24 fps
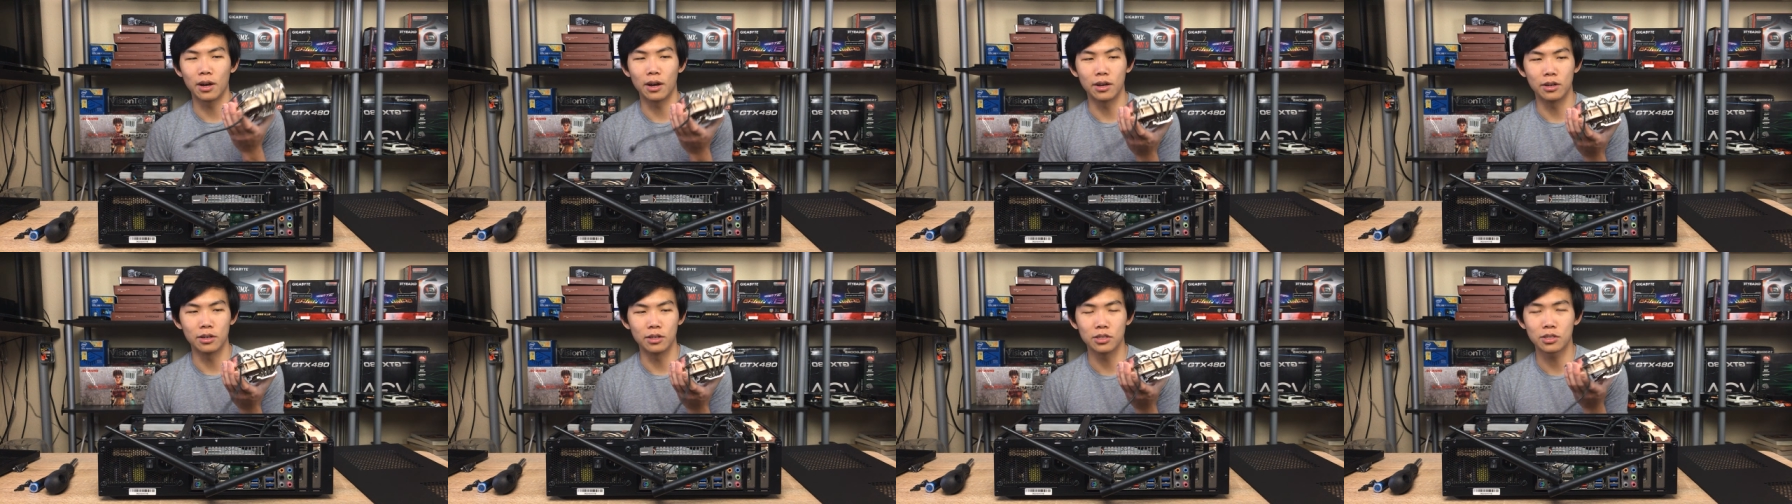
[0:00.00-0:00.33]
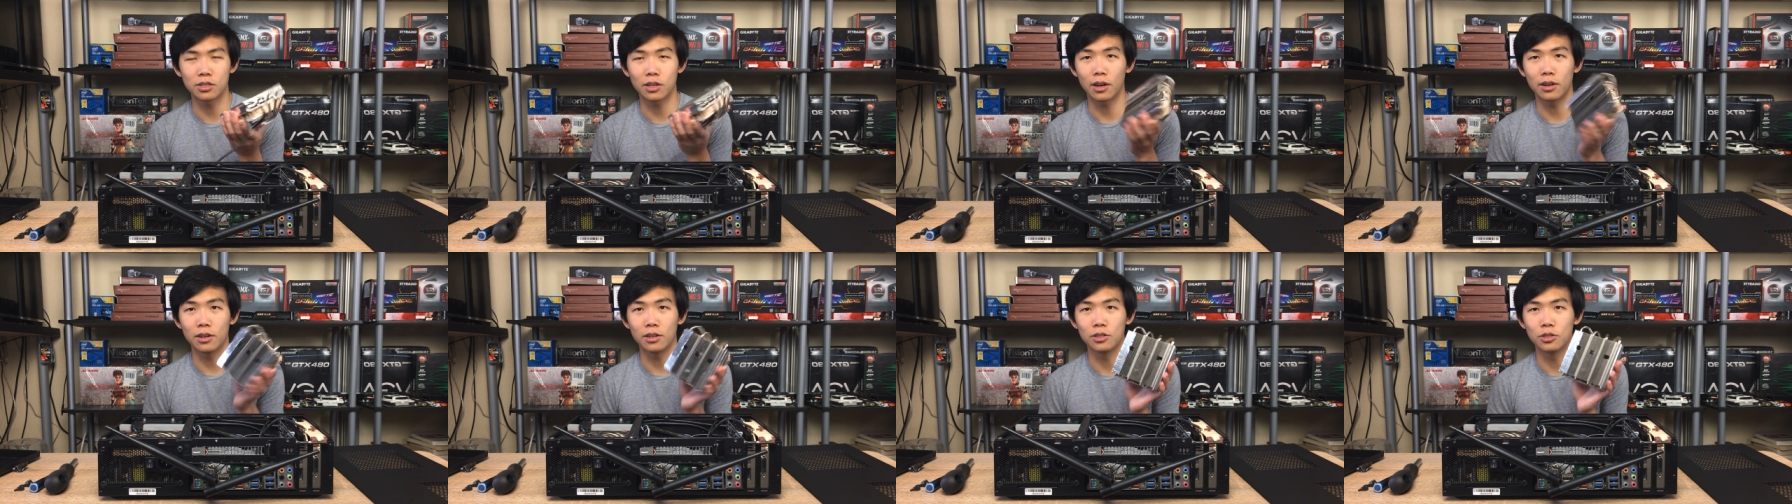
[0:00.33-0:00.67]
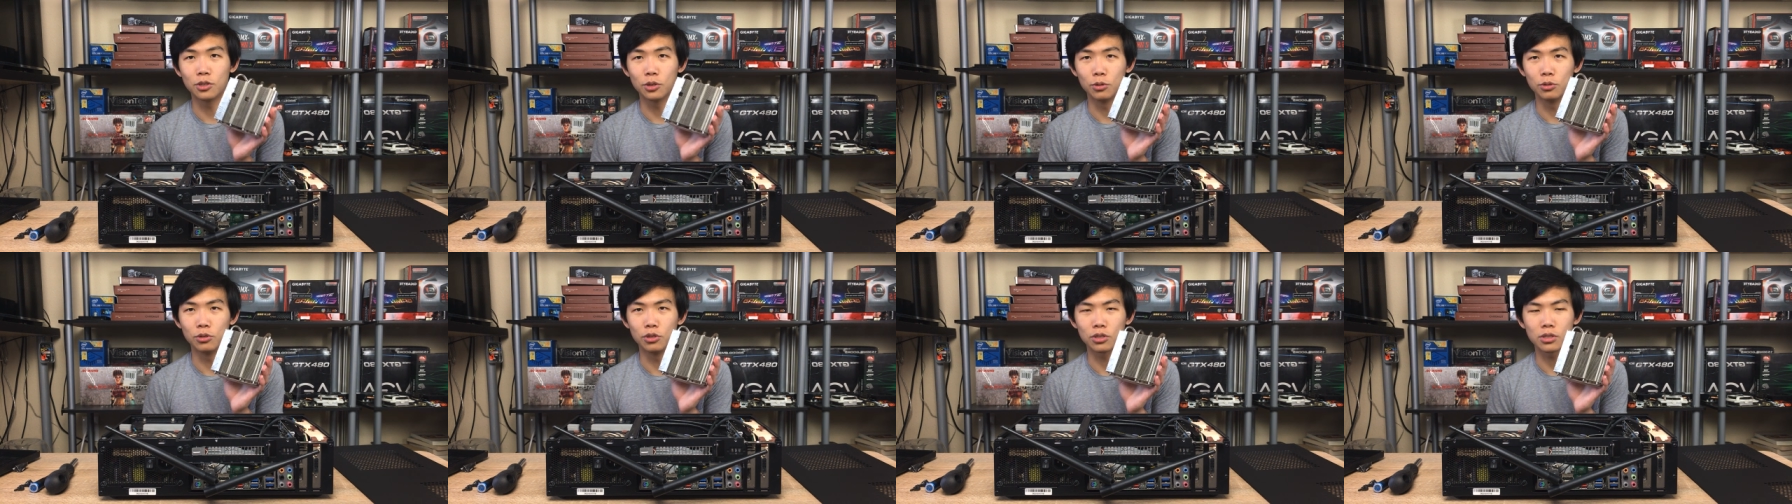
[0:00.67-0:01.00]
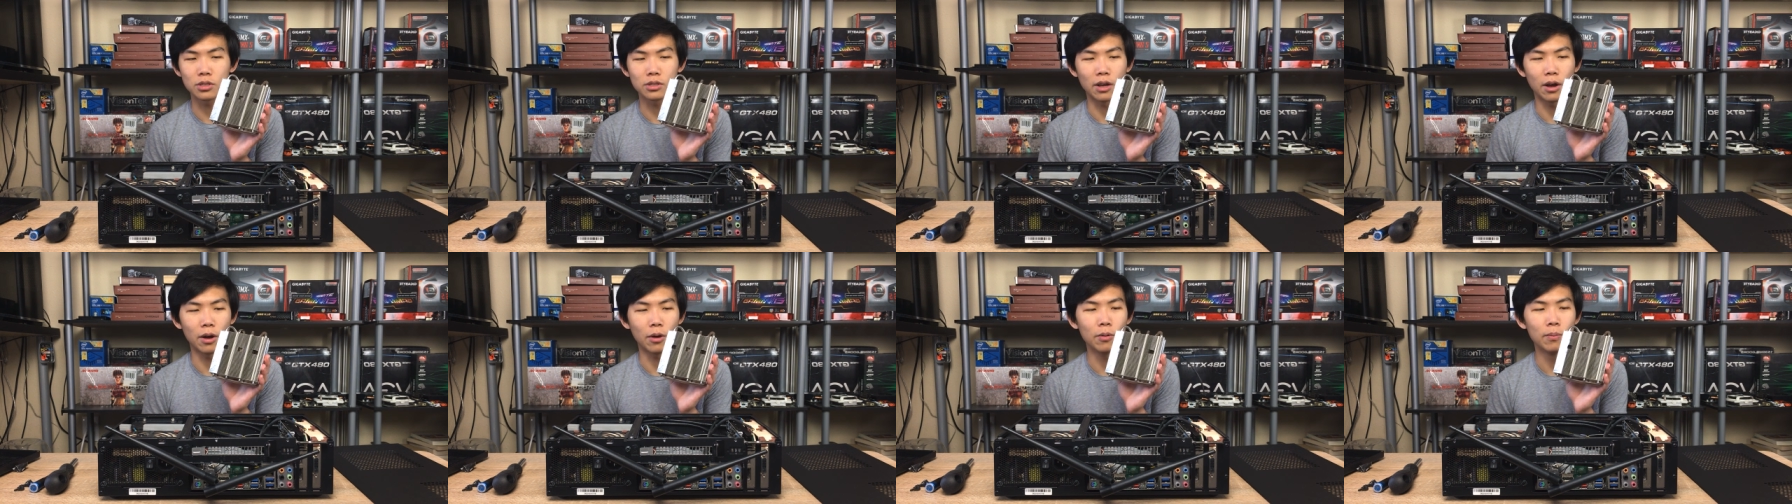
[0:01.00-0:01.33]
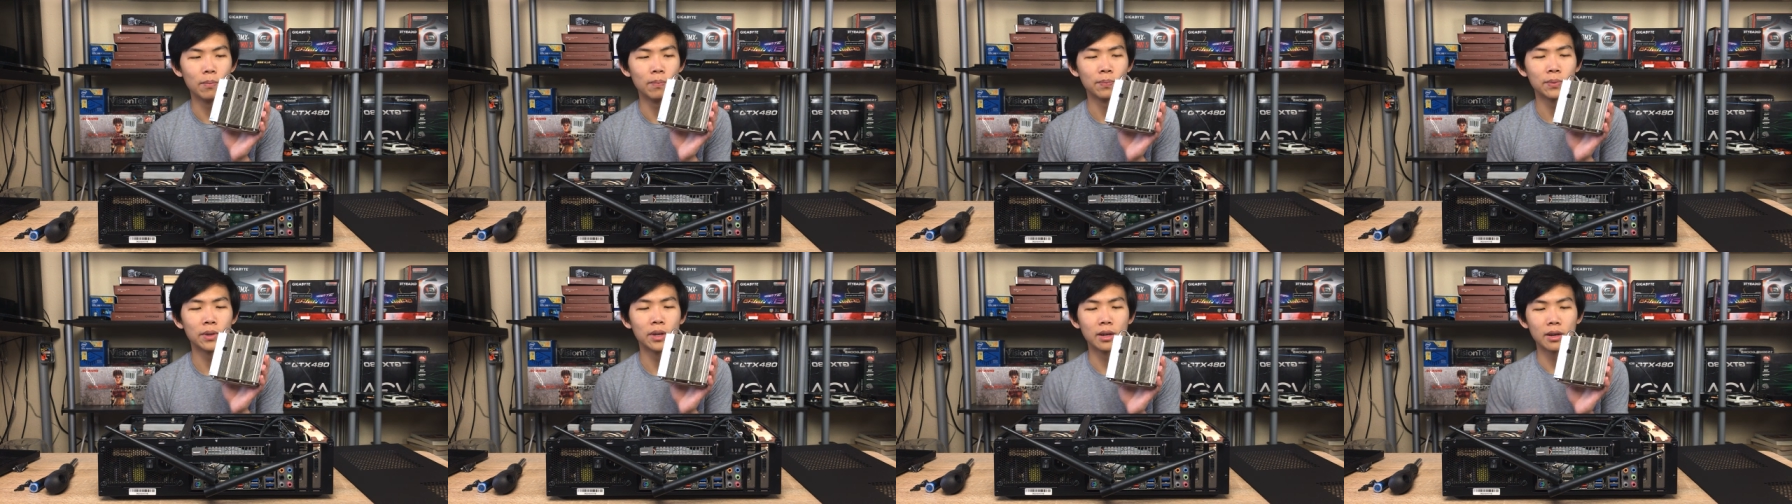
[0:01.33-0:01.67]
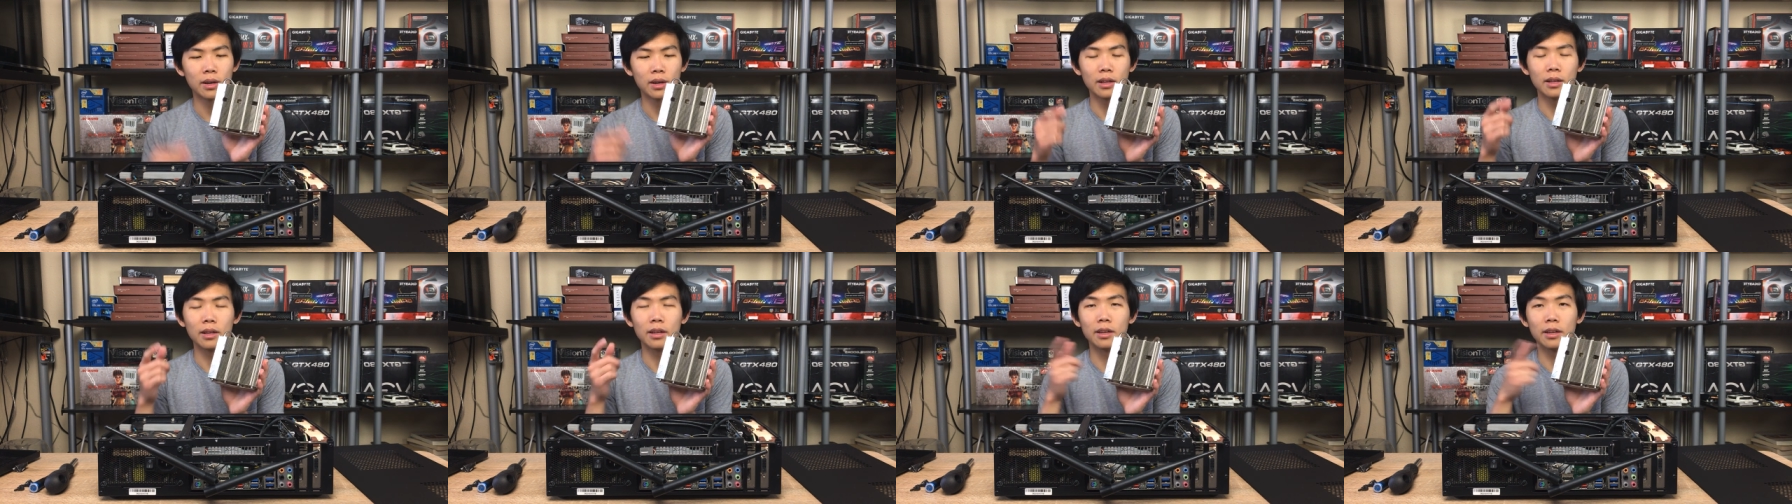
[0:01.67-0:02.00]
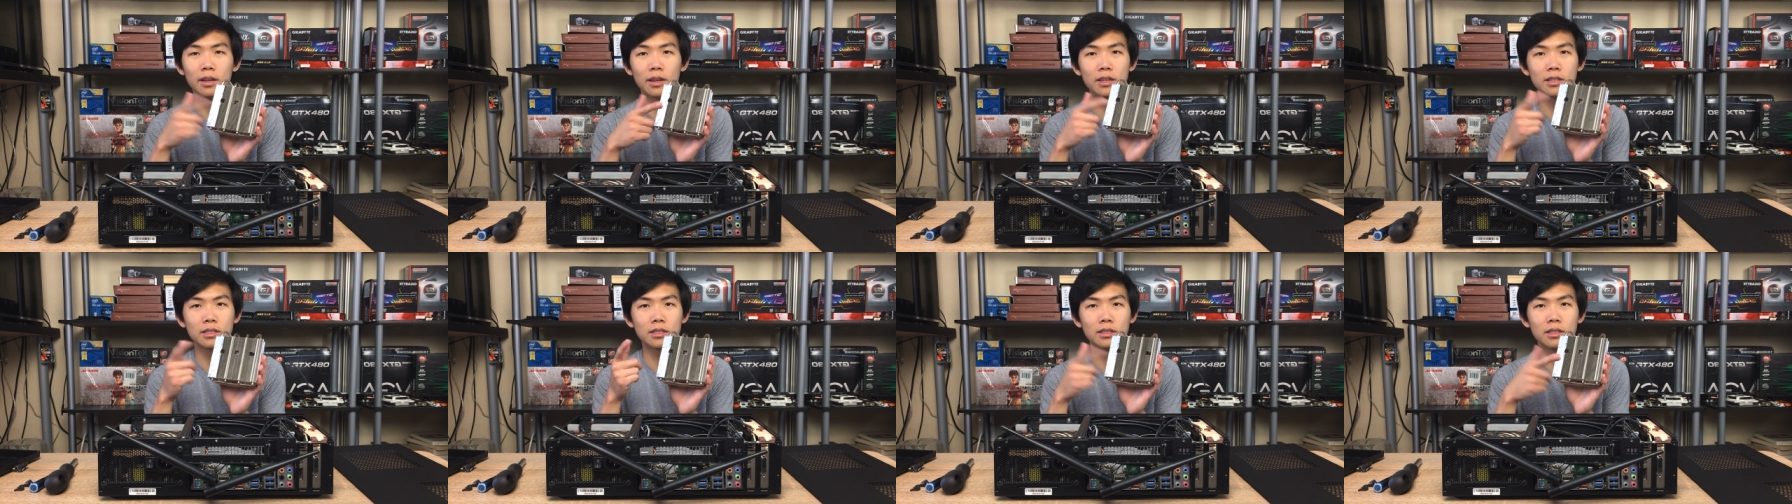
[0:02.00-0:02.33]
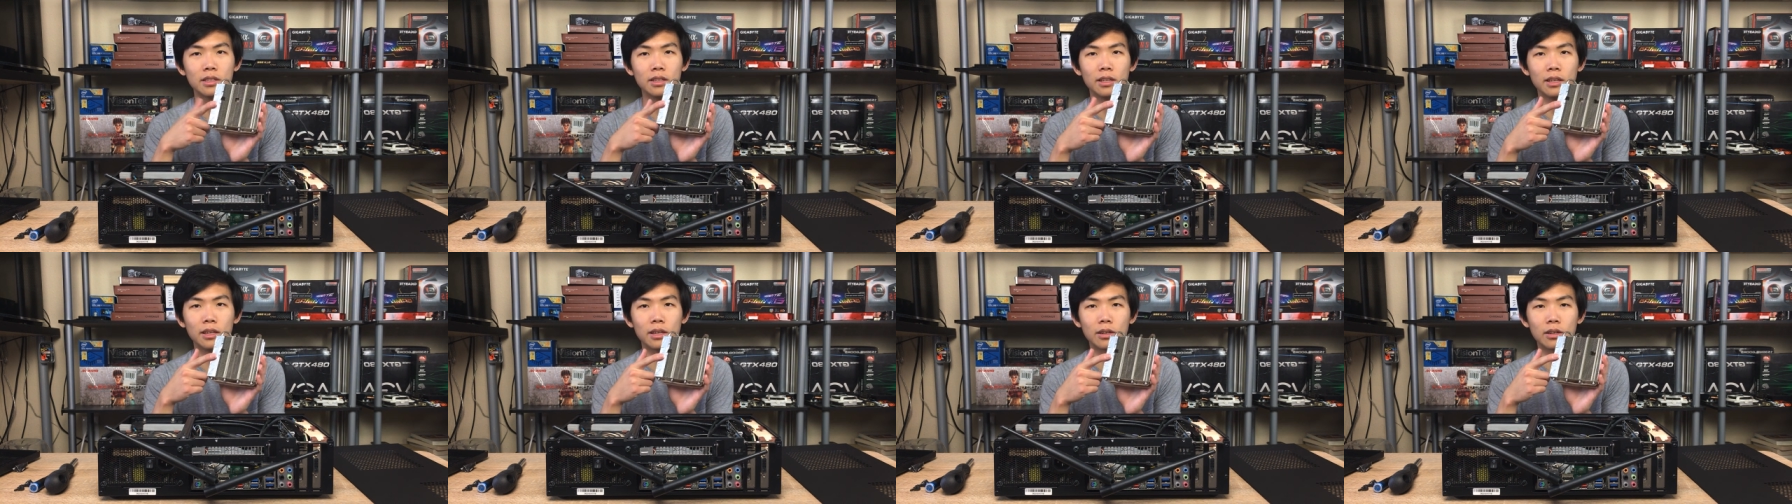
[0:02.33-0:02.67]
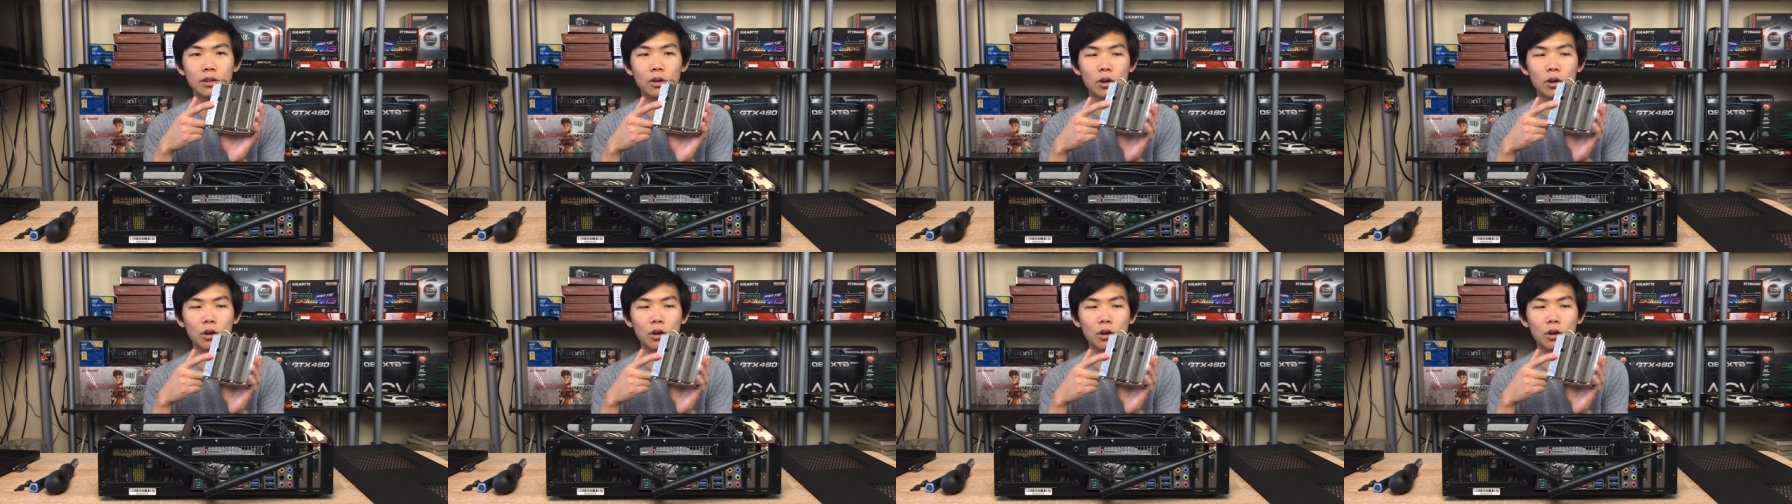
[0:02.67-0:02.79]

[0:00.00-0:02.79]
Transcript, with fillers: I decided to just now, is the